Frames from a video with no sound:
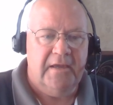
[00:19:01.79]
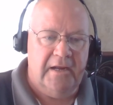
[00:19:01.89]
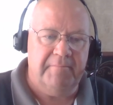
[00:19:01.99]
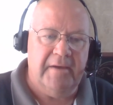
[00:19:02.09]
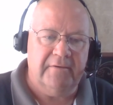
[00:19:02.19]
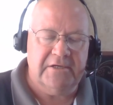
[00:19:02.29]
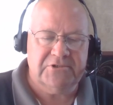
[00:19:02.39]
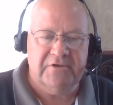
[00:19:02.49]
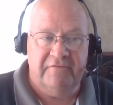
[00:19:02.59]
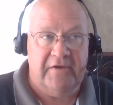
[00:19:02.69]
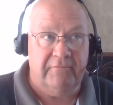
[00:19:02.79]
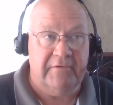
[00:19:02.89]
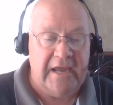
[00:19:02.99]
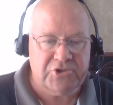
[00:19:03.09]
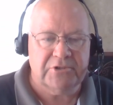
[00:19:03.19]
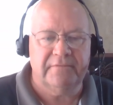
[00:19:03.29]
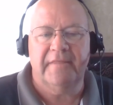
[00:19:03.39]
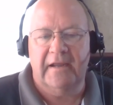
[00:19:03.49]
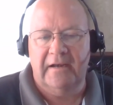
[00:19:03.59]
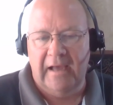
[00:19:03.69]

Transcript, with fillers: and a foundation, a foundation that